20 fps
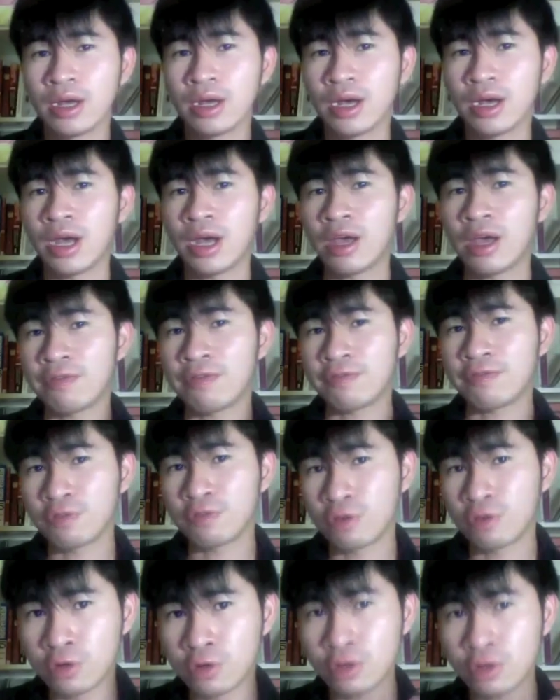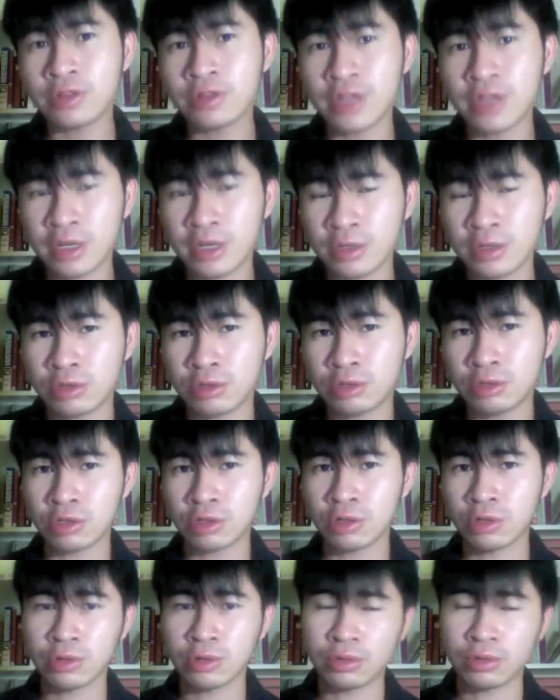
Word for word: I have good things to show you.